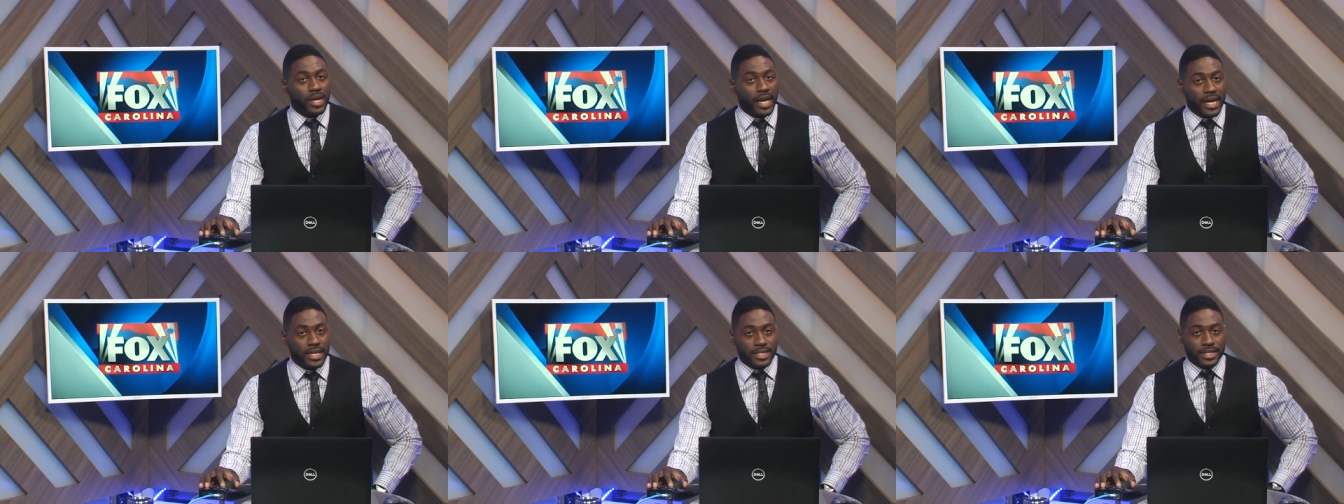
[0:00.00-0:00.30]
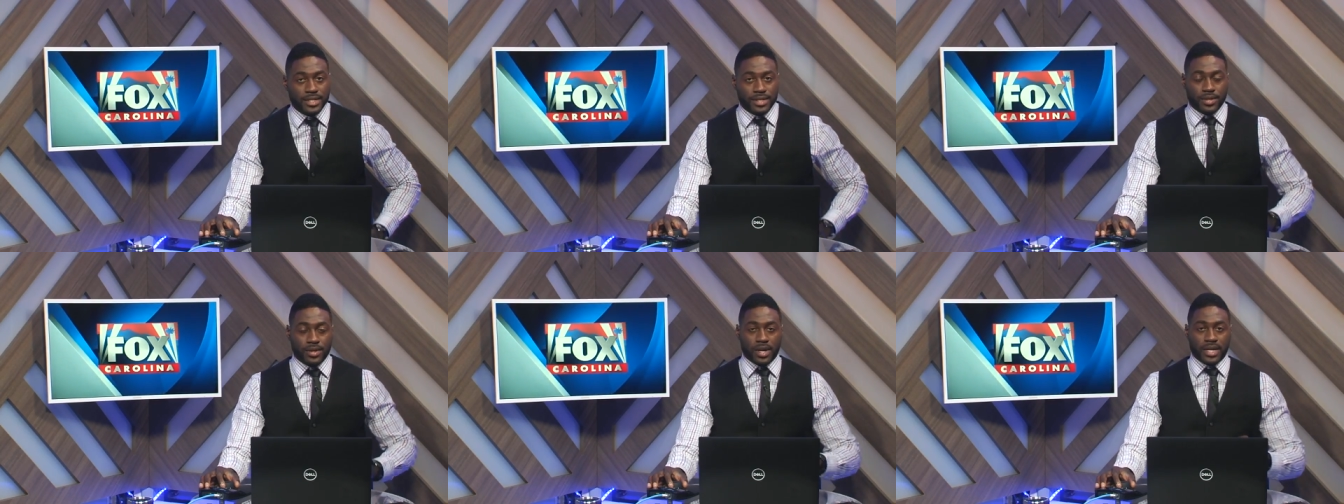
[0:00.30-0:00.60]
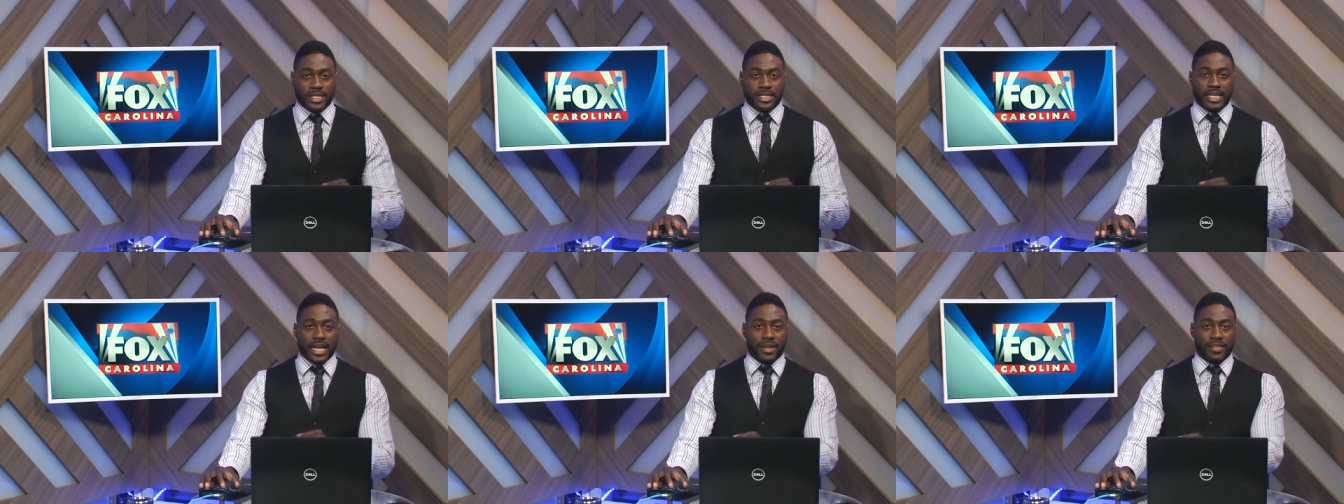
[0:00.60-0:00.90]
cases
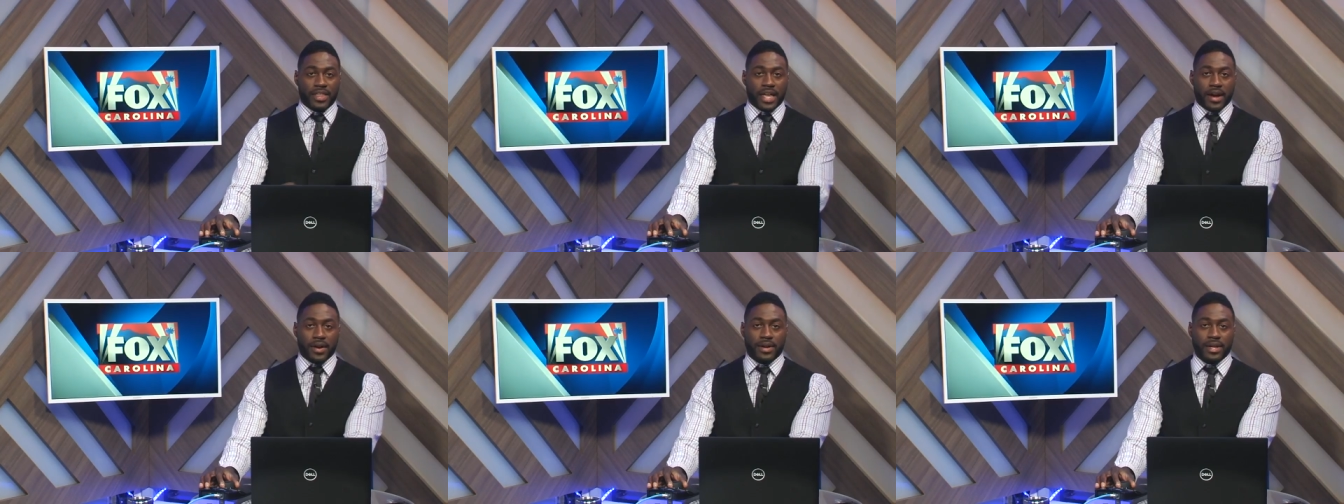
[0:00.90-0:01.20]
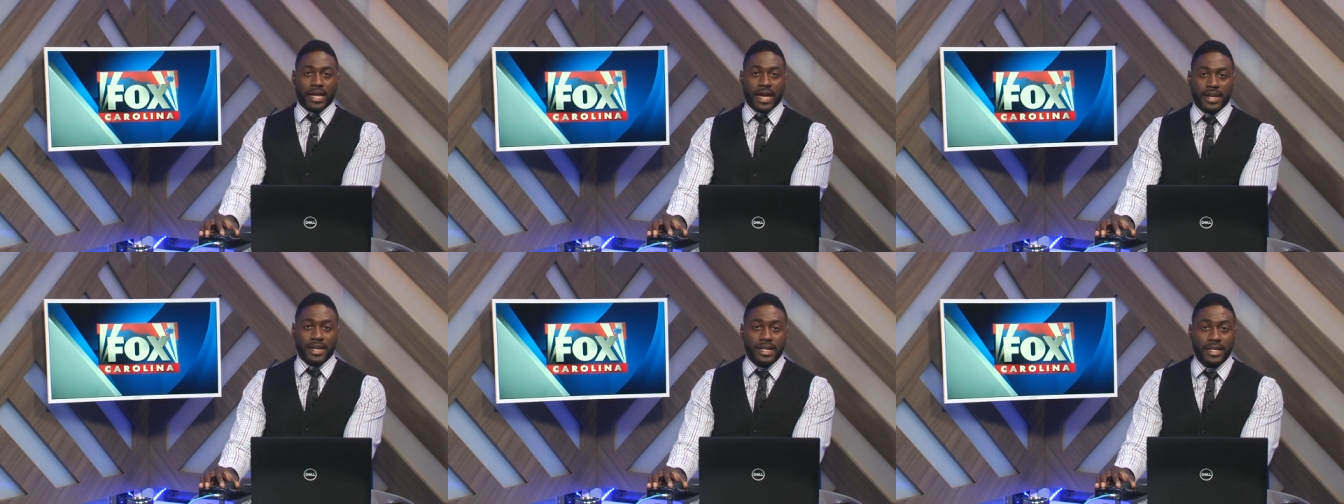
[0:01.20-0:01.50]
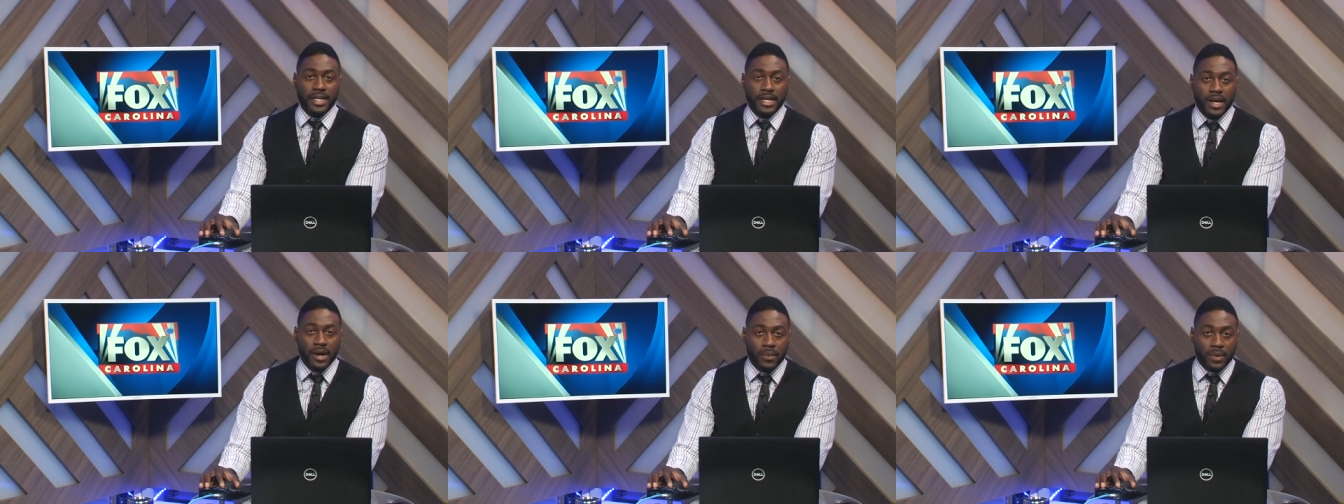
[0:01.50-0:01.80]
across South
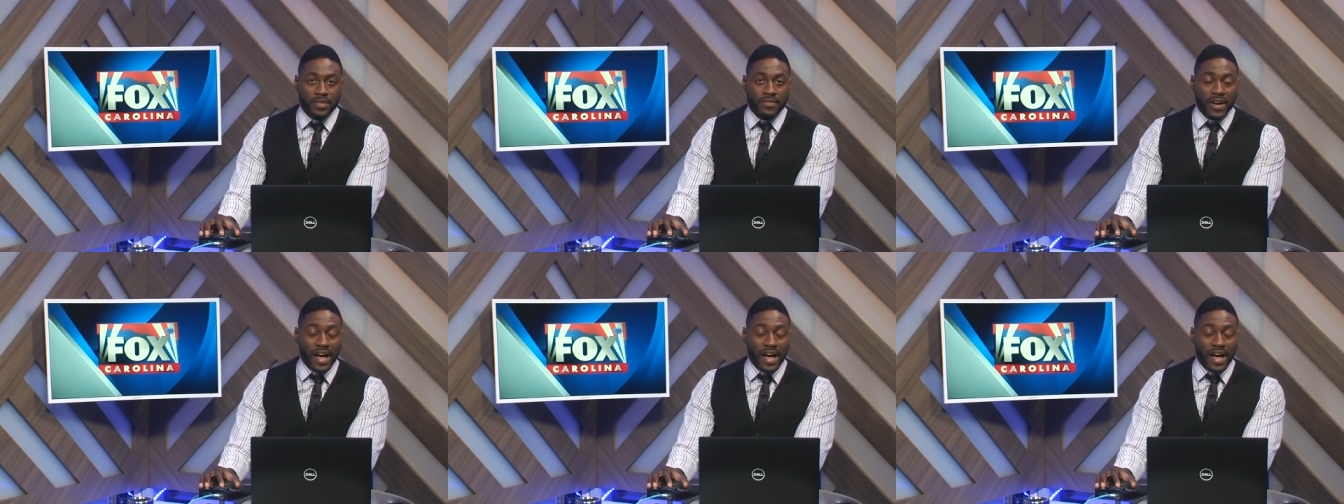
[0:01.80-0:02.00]
Carolina, with